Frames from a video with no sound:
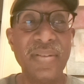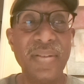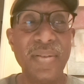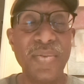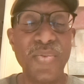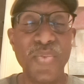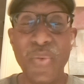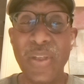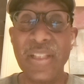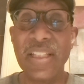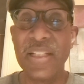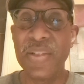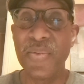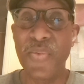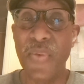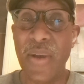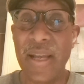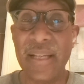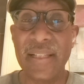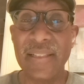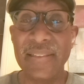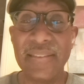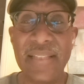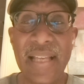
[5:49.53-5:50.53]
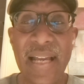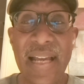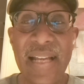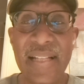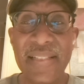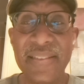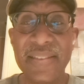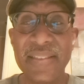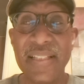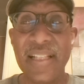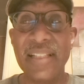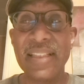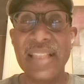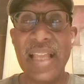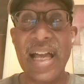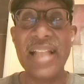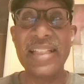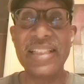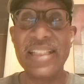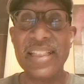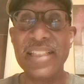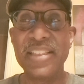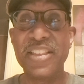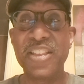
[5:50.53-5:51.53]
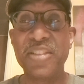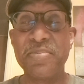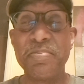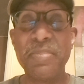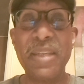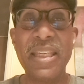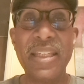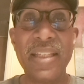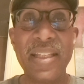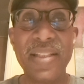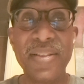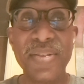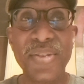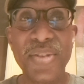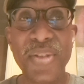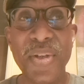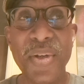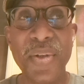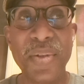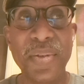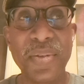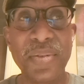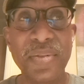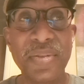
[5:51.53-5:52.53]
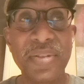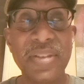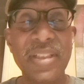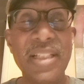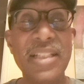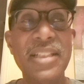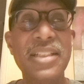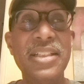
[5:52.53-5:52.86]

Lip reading: really recognized a lot in speaking circles,